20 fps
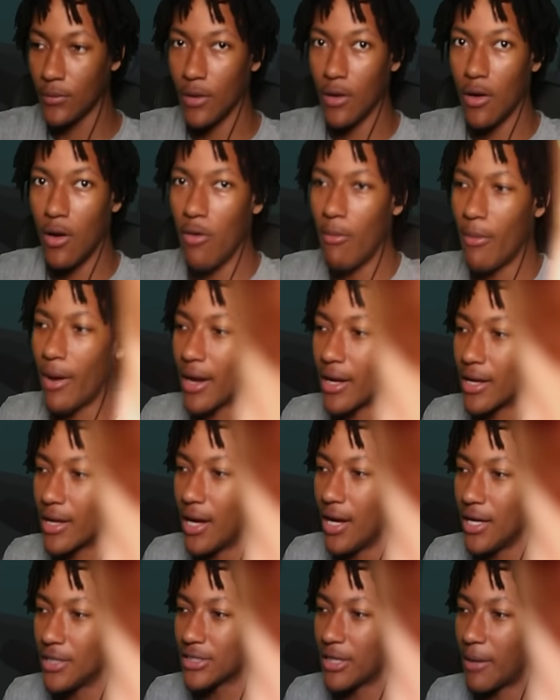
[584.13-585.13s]
Oh my
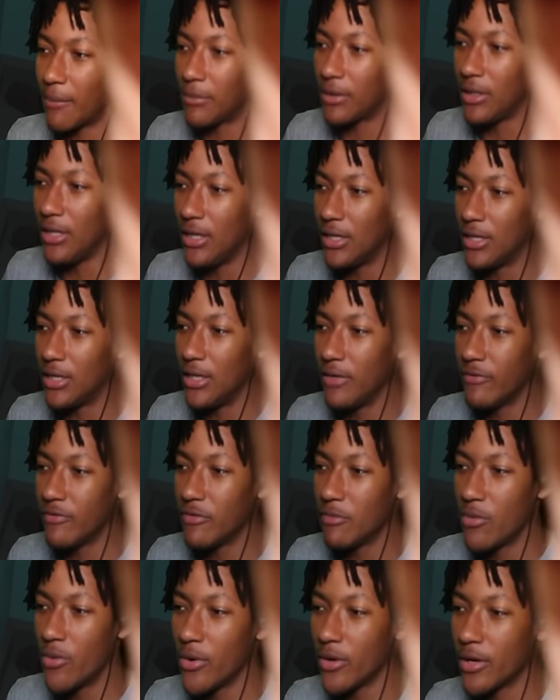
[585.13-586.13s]
gosh, I'm leaning even
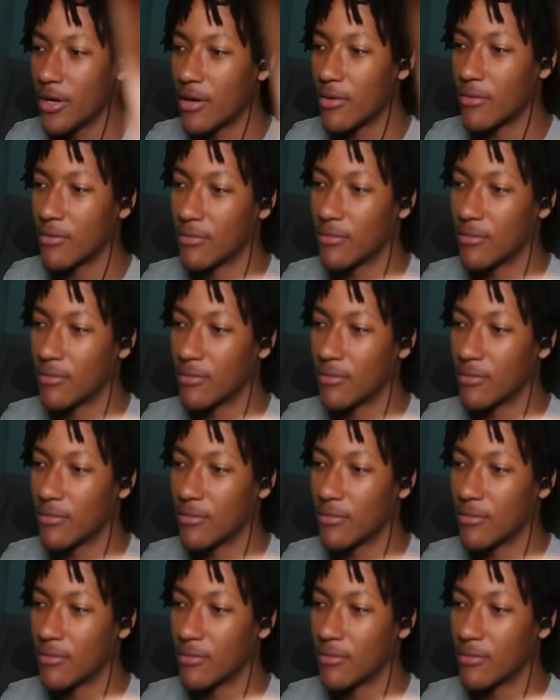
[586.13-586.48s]
more now.